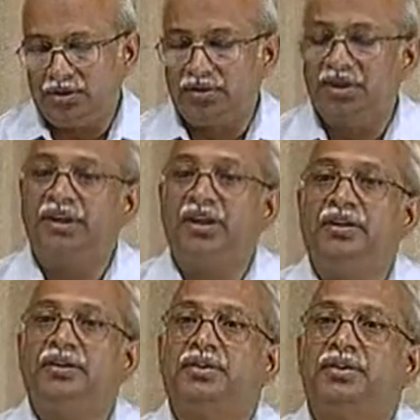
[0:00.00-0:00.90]
in a
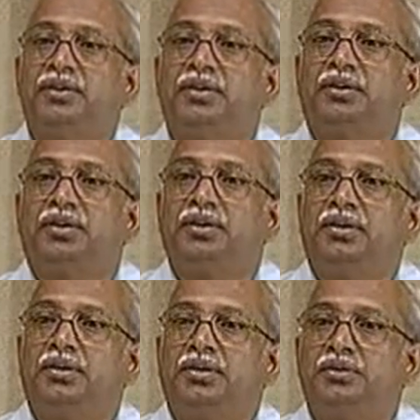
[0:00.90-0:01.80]

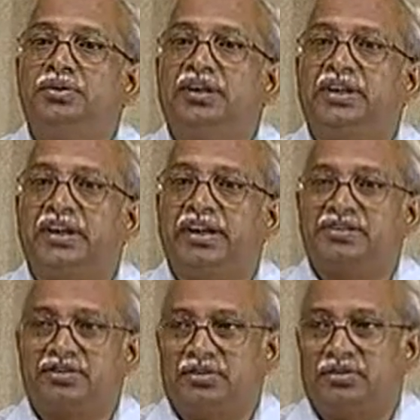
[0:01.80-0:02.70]
with a
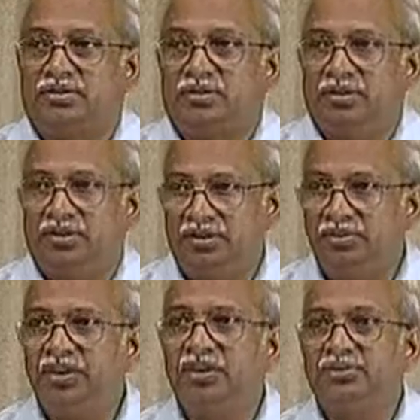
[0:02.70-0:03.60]
crest in the
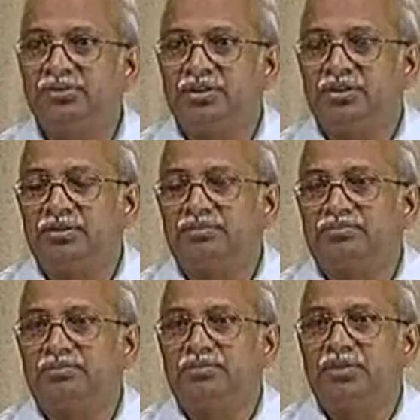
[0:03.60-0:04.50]
middle of the
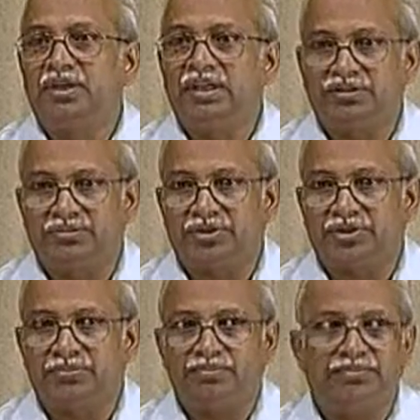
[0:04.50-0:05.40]
length of the
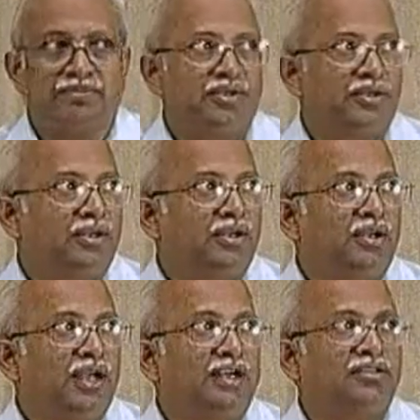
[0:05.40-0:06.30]
ship,
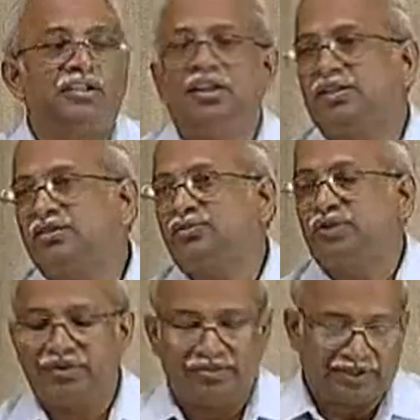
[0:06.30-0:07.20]
and the length of
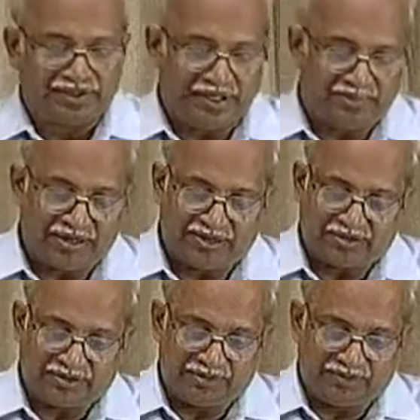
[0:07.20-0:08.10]
wave is same
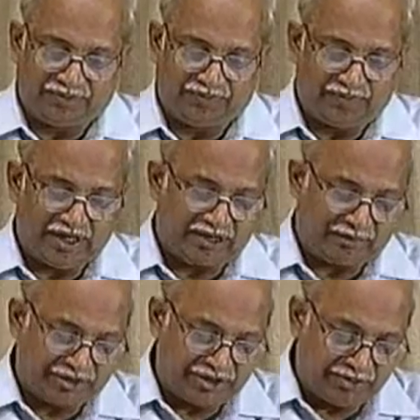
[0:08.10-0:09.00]
as that of
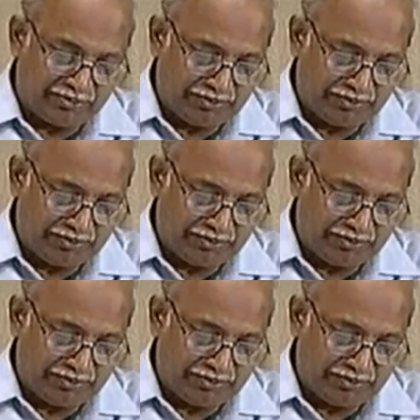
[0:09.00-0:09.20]
the ship,